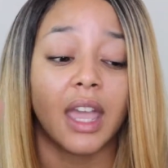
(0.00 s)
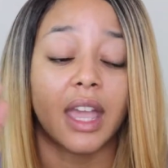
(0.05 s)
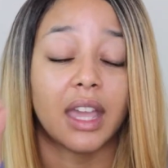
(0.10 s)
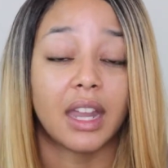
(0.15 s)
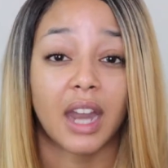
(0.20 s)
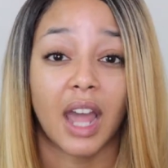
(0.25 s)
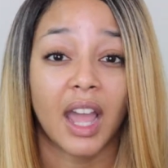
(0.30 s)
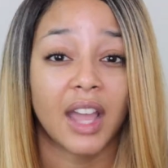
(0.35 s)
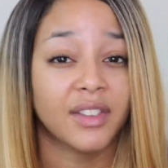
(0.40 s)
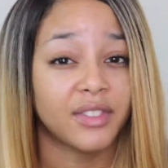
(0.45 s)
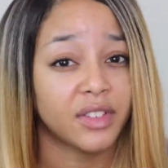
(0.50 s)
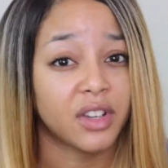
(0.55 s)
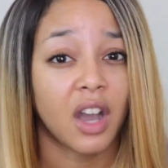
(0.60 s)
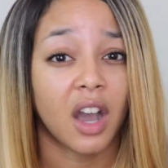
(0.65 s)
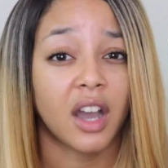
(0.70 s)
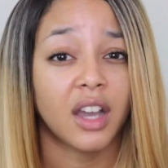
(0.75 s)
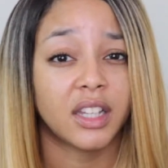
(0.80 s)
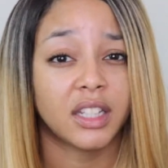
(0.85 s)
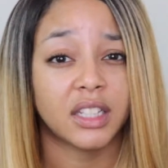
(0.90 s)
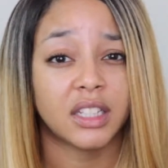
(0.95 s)
And I've
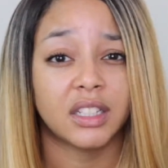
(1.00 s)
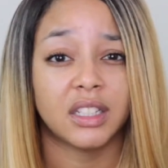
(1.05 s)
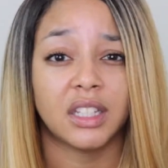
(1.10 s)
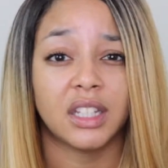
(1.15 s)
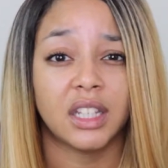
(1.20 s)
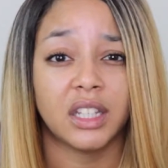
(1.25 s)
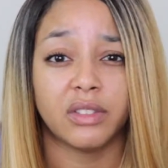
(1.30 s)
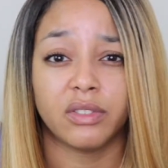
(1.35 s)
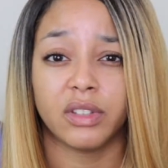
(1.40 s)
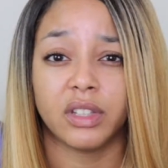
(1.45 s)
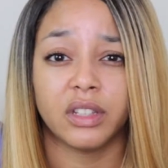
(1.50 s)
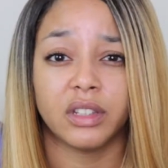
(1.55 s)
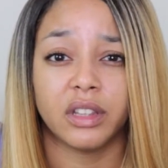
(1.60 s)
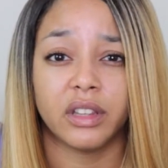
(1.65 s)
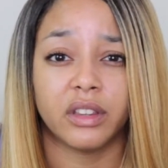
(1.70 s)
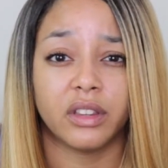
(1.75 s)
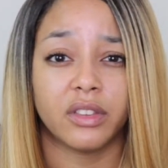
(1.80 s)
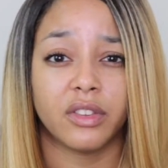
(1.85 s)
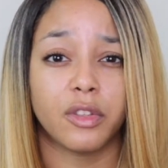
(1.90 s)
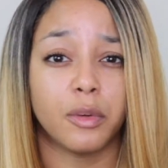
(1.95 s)
gotten
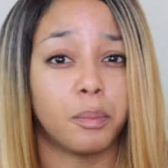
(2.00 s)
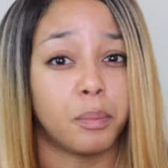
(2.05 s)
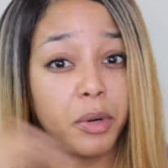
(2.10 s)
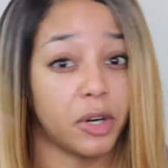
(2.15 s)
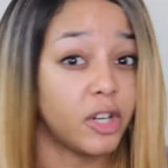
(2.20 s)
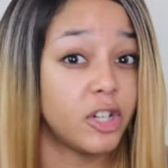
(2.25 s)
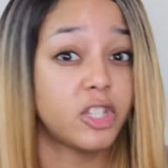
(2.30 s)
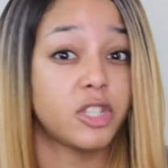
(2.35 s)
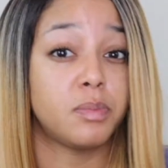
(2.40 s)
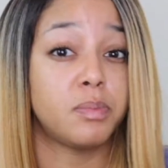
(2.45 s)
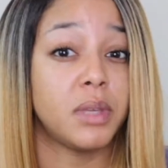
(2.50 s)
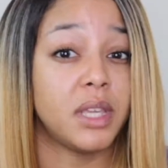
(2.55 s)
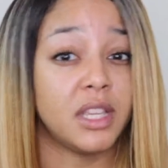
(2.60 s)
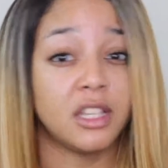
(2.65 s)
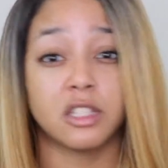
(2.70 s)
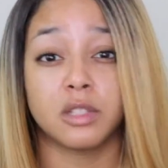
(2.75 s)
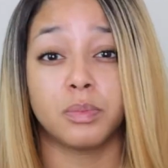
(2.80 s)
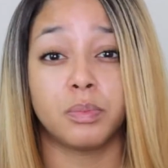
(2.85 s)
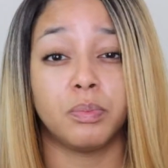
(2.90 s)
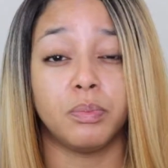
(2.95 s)
even the Burt's
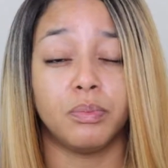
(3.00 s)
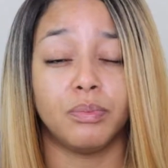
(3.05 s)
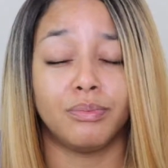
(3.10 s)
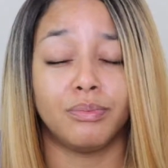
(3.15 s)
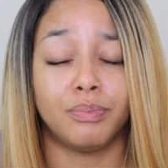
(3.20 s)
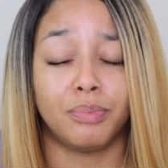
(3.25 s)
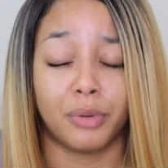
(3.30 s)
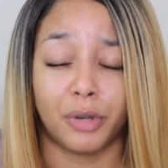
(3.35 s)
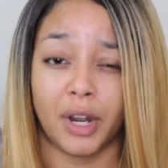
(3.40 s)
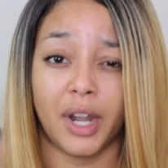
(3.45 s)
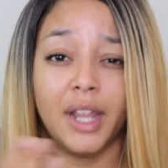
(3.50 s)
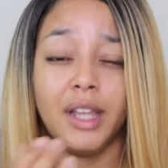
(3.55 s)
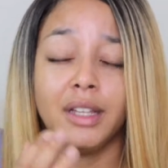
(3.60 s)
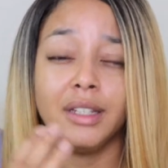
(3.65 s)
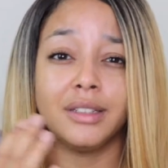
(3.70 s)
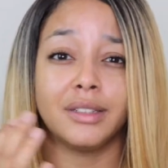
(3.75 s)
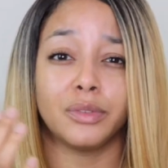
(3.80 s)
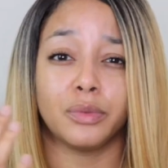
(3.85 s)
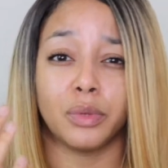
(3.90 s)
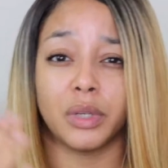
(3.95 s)
Bees
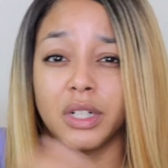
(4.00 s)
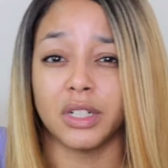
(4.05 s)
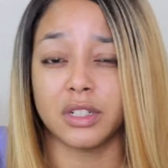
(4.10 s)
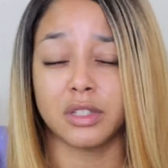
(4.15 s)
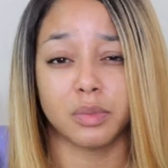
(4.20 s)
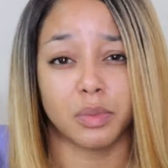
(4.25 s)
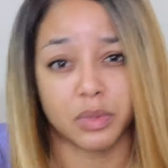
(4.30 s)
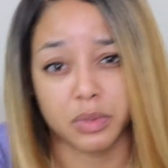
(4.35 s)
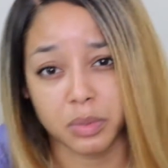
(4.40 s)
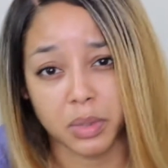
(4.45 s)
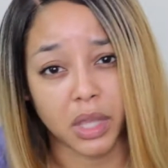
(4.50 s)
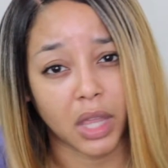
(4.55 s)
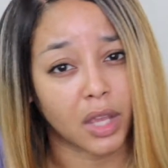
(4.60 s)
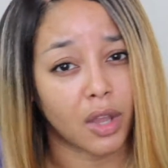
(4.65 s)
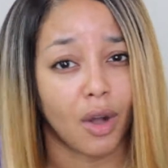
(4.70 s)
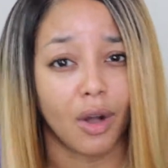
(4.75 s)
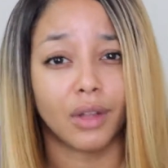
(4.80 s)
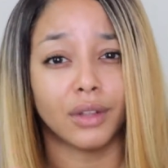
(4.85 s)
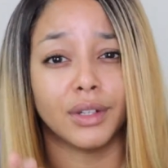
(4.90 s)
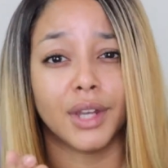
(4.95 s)
brand where it's supposed to be
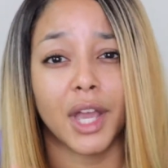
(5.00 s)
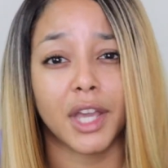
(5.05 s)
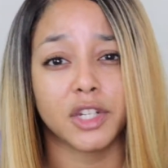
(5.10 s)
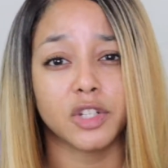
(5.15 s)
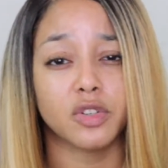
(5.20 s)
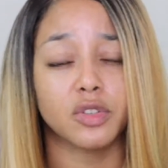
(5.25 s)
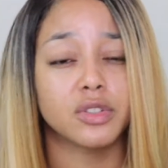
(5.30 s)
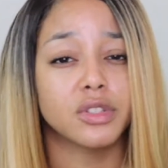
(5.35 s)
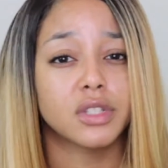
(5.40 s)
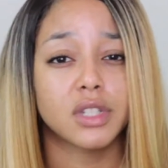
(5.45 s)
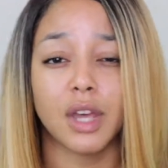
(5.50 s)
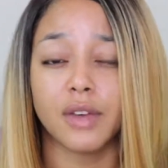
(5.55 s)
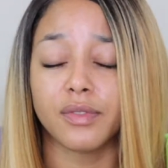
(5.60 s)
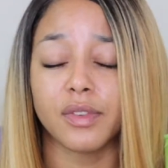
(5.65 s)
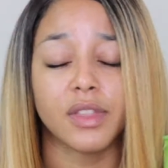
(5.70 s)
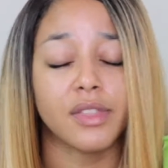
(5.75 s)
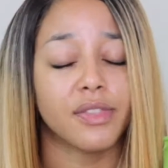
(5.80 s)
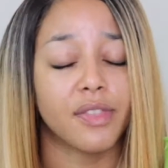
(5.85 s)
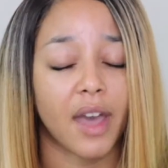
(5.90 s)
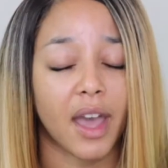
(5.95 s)
like all natural and
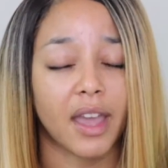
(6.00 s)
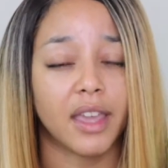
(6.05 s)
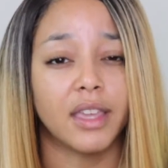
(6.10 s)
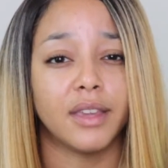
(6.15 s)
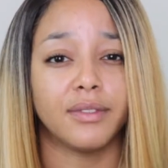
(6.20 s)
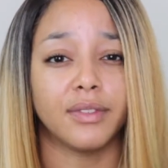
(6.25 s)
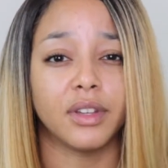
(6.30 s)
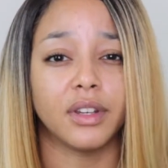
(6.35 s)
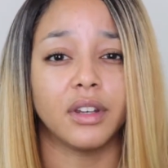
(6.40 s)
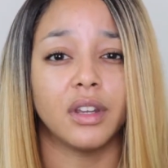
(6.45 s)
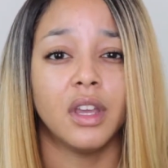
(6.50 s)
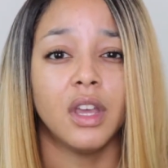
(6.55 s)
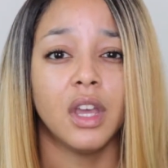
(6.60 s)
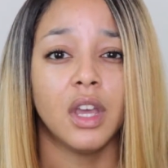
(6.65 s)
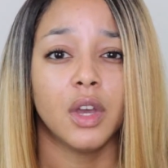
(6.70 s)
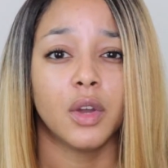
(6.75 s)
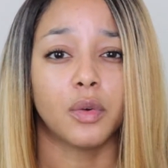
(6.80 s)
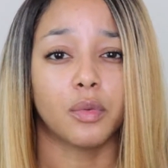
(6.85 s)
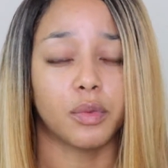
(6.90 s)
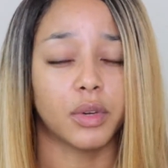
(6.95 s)
stuff and that even
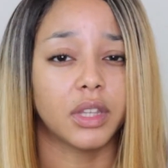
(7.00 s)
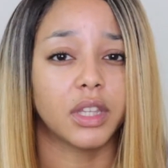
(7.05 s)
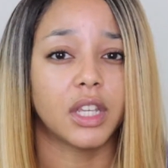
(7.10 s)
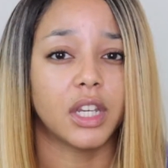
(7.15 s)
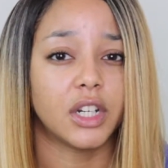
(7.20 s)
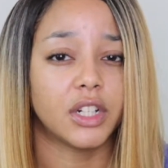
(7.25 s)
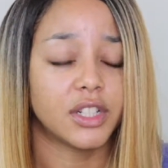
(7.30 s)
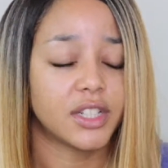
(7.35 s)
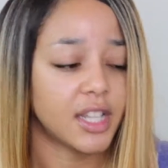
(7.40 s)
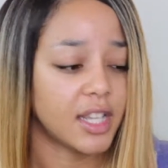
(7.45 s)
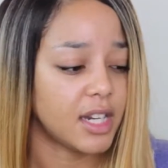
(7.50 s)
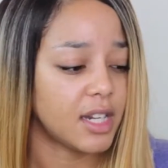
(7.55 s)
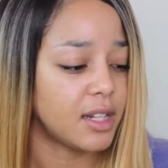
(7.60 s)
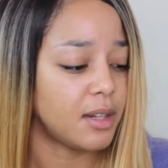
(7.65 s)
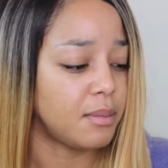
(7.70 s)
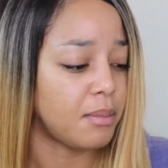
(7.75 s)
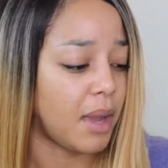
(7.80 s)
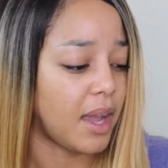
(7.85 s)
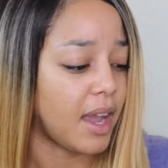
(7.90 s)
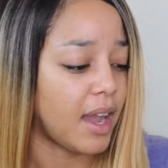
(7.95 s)
really
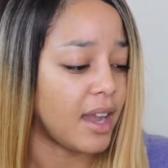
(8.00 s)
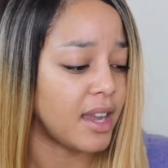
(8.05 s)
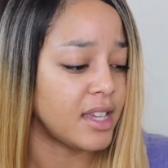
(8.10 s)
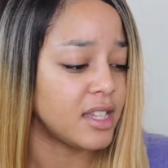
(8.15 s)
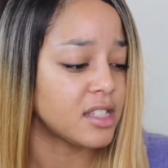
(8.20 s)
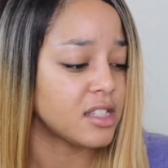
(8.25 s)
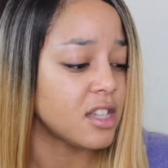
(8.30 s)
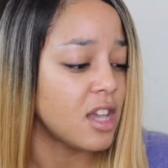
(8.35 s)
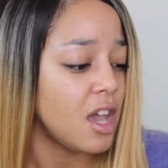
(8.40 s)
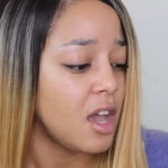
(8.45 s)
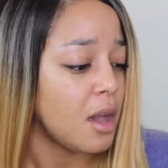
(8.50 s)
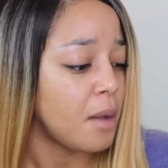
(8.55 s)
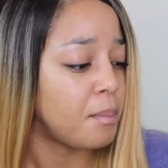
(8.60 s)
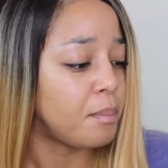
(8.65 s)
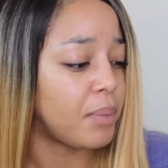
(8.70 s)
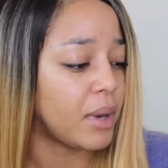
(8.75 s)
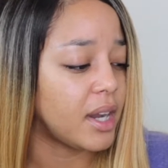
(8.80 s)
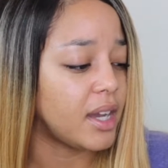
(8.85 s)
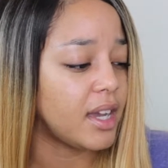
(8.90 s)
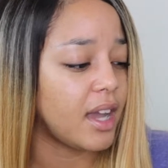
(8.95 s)
irritated my eyes
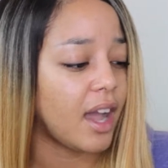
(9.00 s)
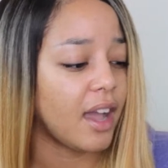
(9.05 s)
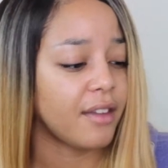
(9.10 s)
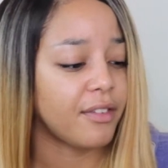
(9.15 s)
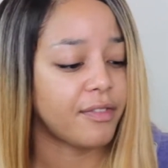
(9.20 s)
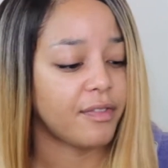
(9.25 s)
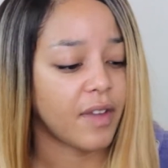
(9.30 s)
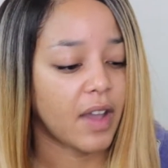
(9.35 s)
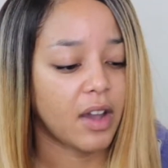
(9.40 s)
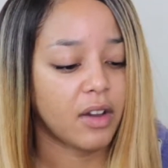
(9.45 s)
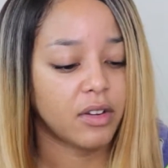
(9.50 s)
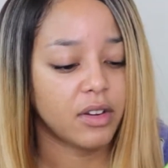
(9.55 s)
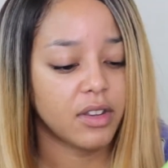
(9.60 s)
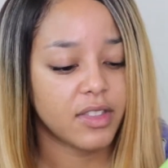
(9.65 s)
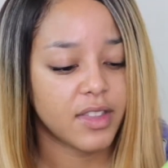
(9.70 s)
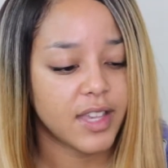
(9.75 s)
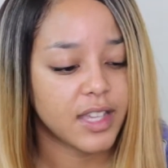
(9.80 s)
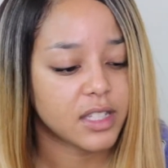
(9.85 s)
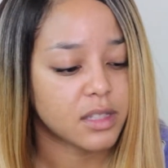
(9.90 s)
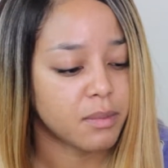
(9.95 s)
but I found
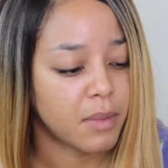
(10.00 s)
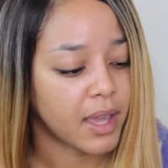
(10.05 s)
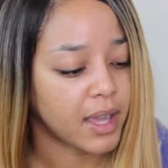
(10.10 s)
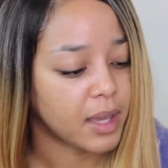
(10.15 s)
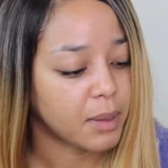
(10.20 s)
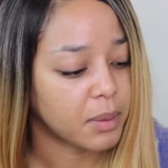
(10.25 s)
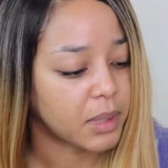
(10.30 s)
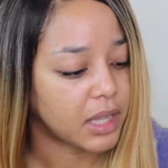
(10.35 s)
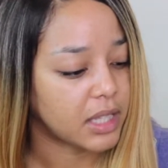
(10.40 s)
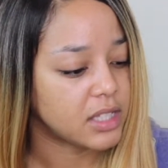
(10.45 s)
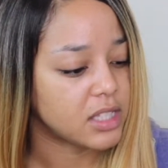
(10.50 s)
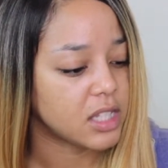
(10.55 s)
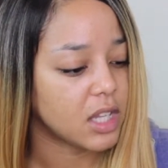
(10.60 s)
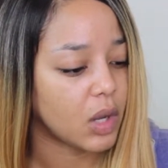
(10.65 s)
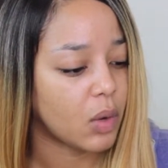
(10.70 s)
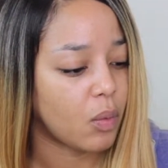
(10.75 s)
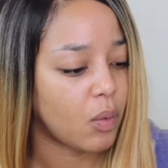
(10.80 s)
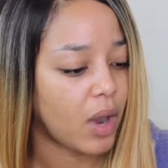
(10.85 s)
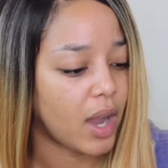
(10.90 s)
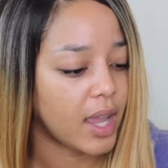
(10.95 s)
these makeup
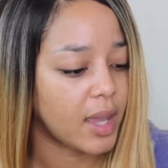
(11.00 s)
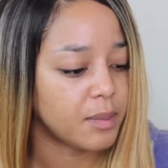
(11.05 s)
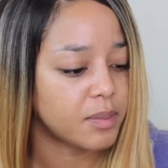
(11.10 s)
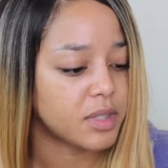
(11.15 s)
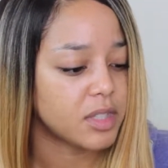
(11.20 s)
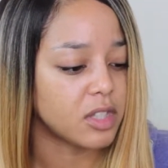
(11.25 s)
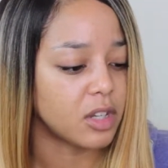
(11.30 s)
cleansing wipes.